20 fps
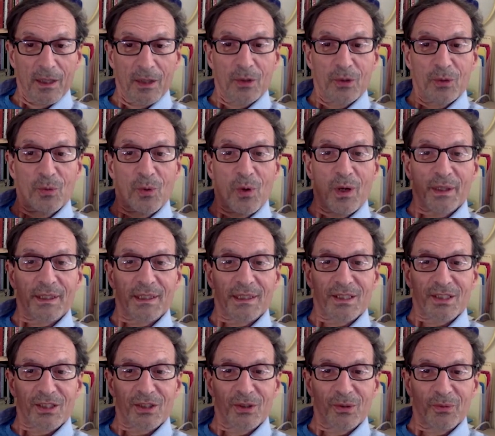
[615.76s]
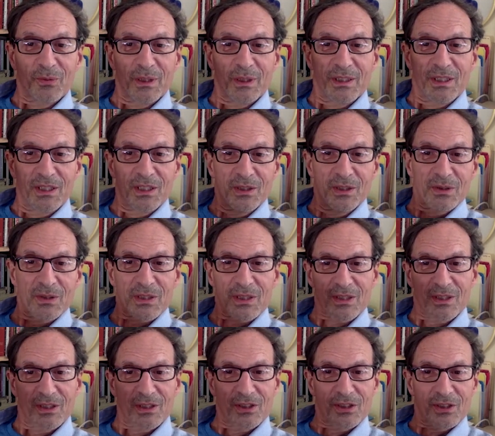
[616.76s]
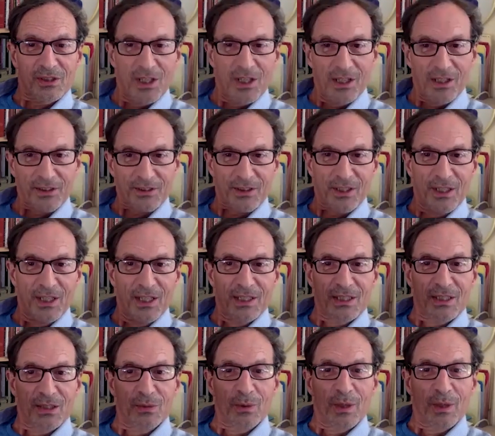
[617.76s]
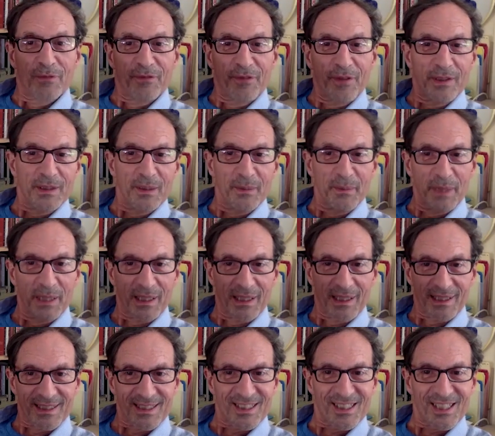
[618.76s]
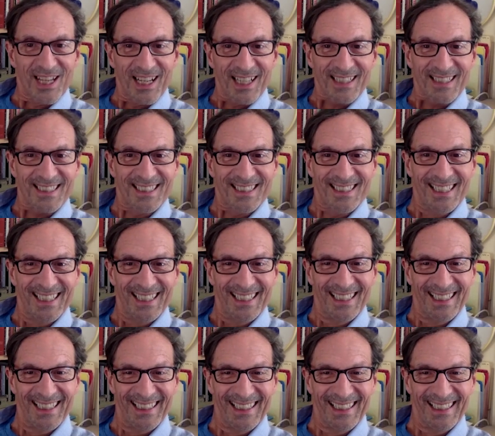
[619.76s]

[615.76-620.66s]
who wanted to reduce Gestalt to a fundamentalist text.